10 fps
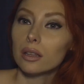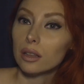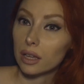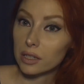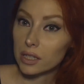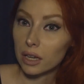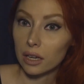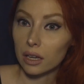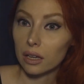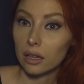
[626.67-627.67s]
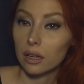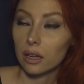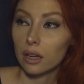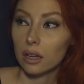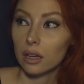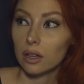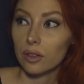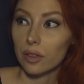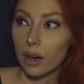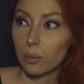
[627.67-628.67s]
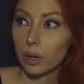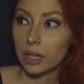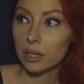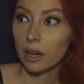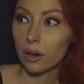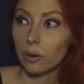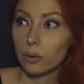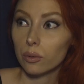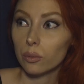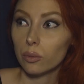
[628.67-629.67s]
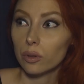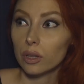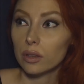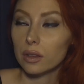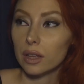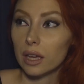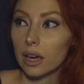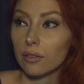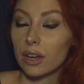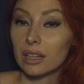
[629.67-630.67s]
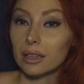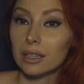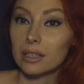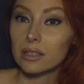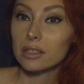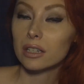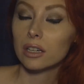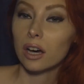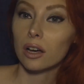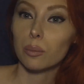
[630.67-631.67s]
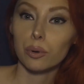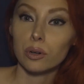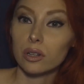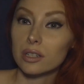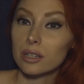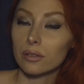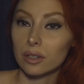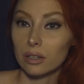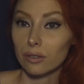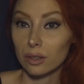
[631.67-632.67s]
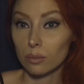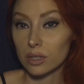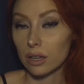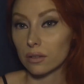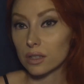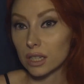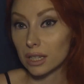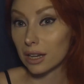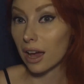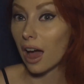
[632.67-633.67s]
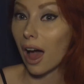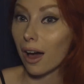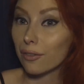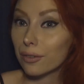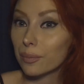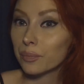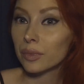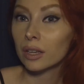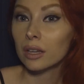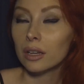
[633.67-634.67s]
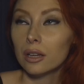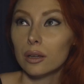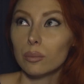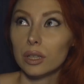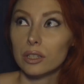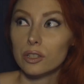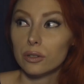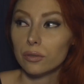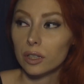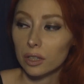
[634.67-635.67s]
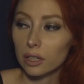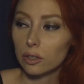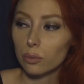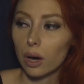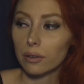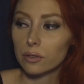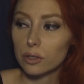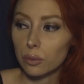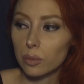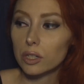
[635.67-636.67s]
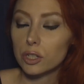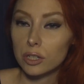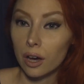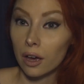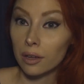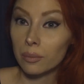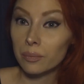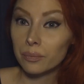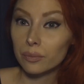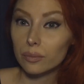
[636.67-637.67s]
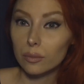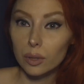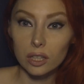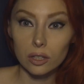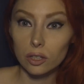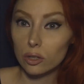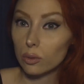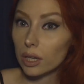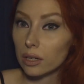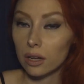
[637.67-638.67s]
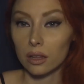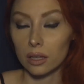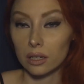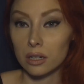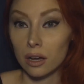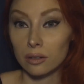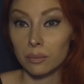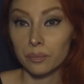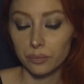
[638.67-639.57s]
they say that right now they have at least cut productivity for themselves in half because you feel like you have so much time, but you get nothing done.